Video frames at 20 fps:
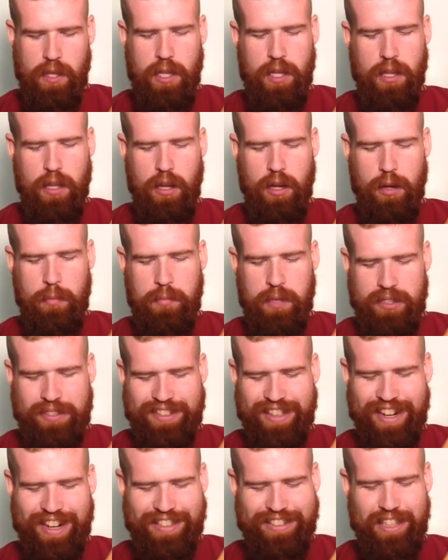It's
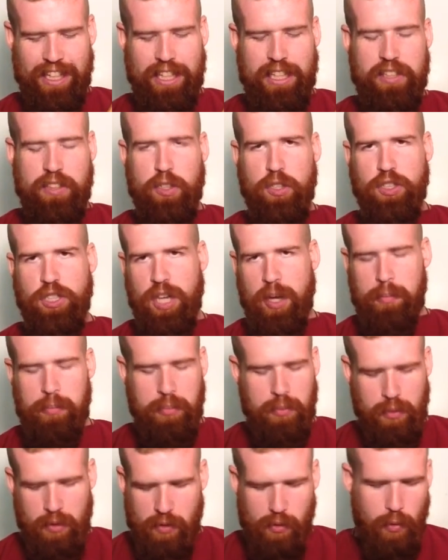not as likely to chip
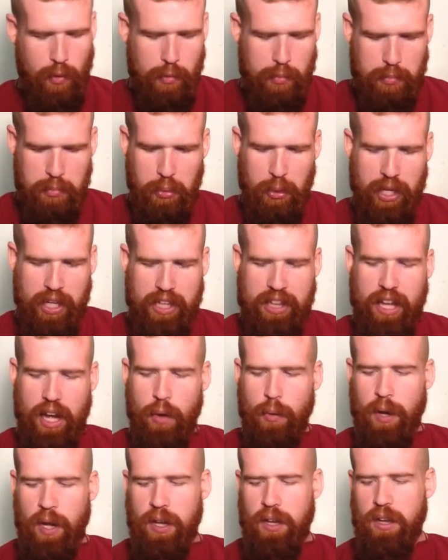or break
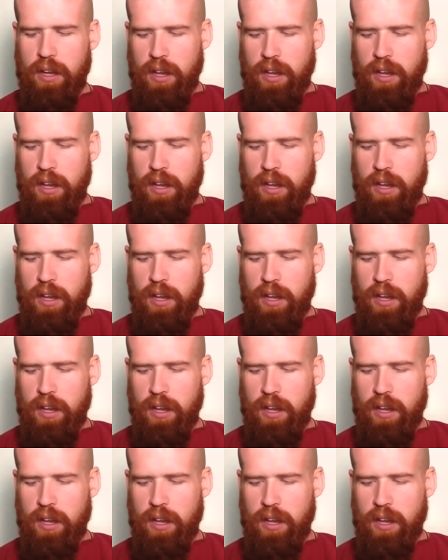that way,